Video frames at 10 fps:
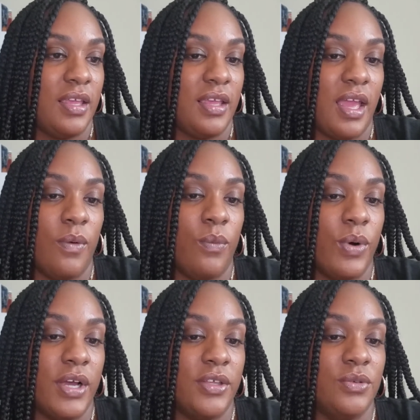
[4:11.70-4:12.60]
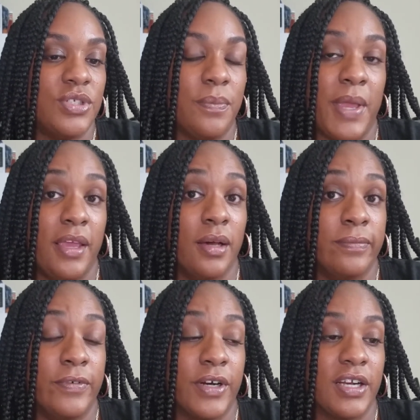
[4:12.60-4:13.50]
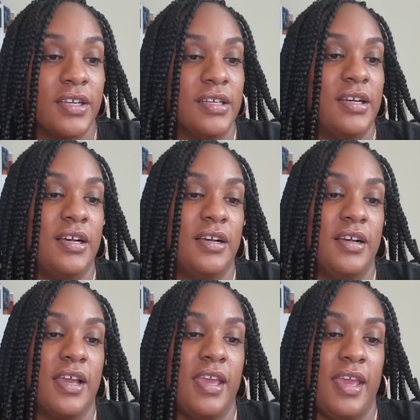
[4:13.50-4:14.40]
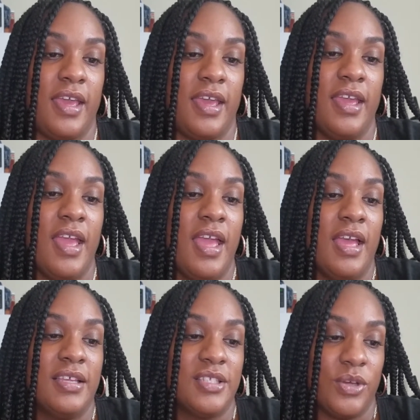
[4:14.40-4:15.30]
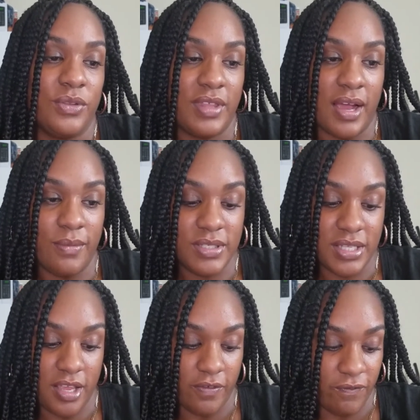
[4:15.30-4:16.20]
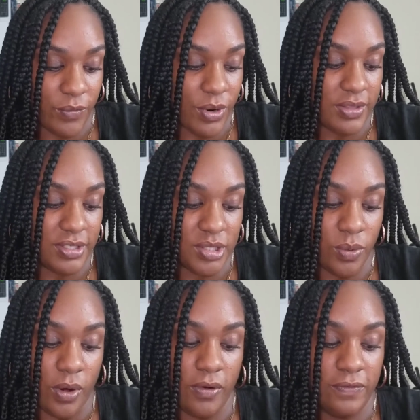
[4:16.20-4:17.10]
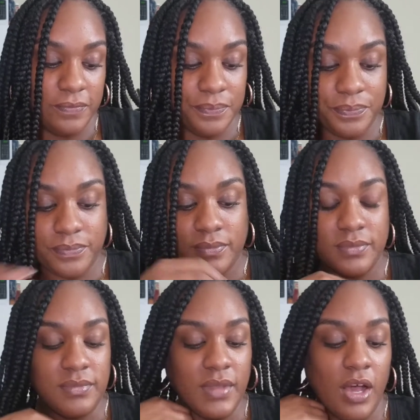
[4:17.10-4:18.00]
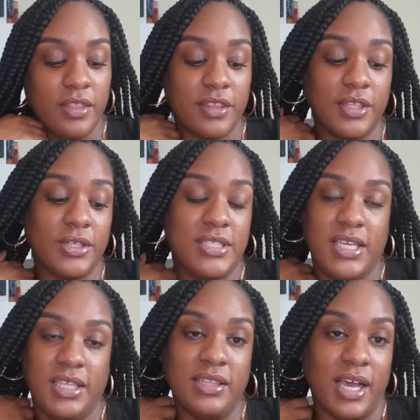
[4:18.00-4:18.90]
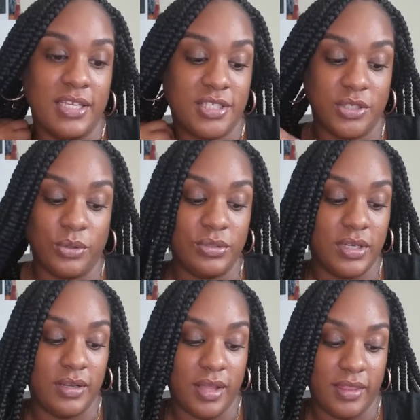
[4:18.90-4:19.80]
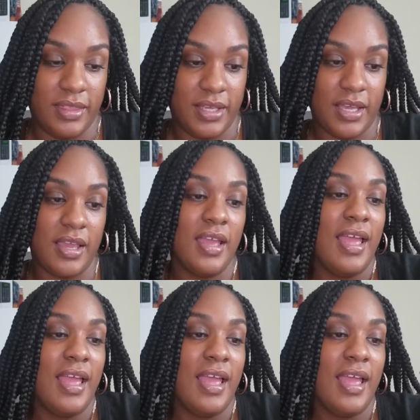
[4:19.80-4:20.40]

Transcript: and what you should pay up for. Okay, so that was it for the 12th. On the 13th, I sold nothing